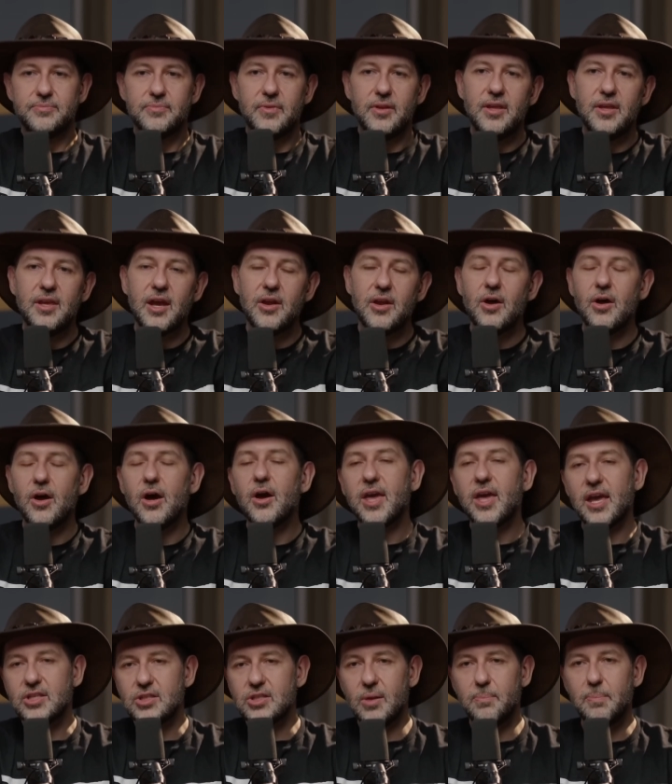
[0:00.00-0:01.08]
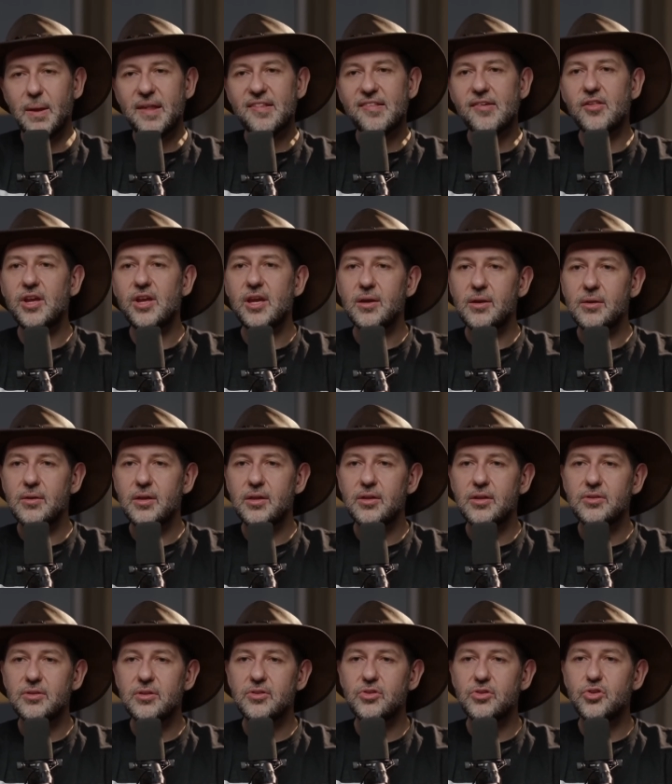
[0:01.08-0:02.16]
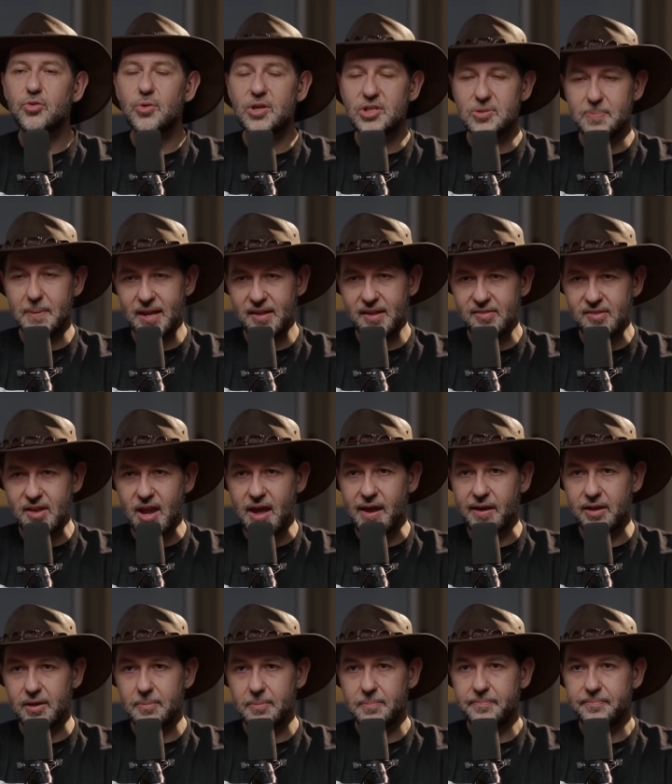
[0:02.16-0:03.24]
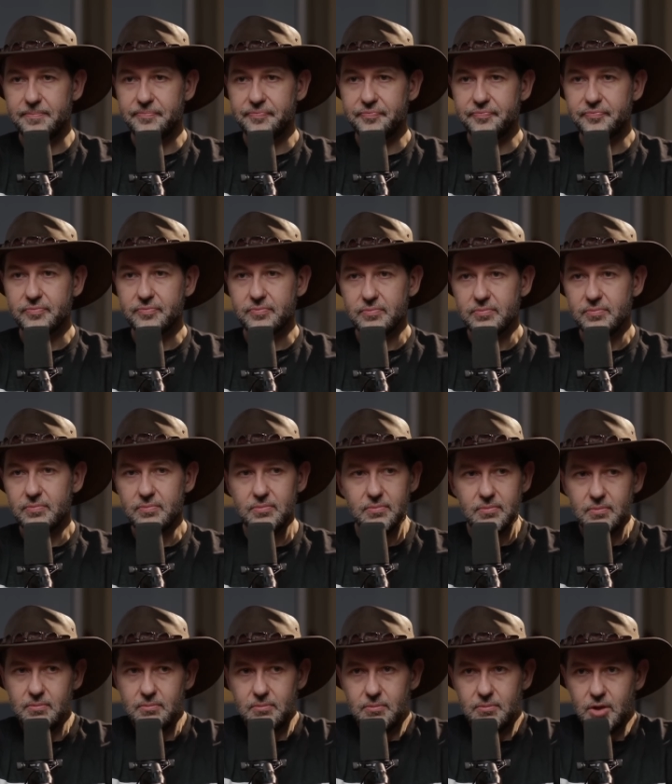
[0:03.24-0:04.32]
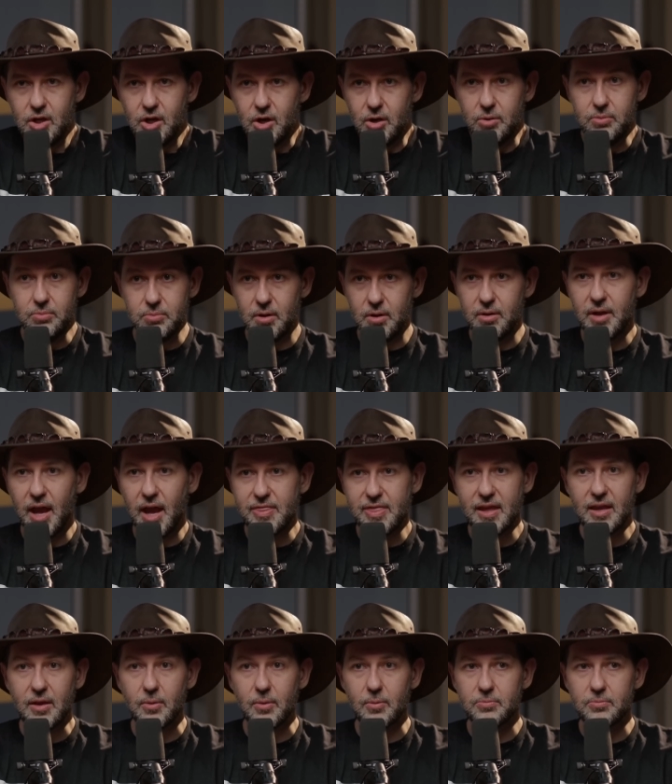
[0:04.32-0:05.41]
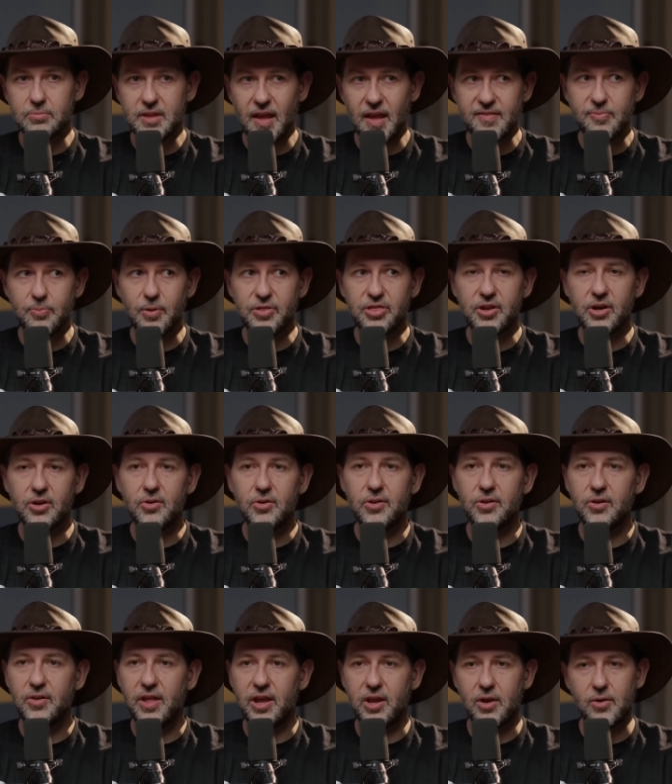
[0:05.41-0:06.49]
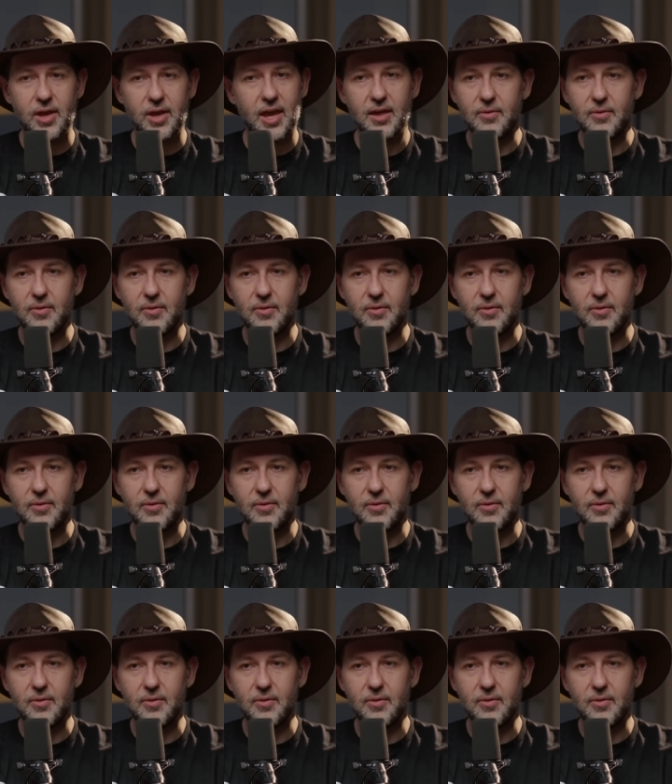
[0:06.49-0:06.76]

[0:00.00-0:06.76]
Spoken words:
Yeah, no, okay. So basically, Twitch bans Doc. I think that's what they're doing. They're like, okay, we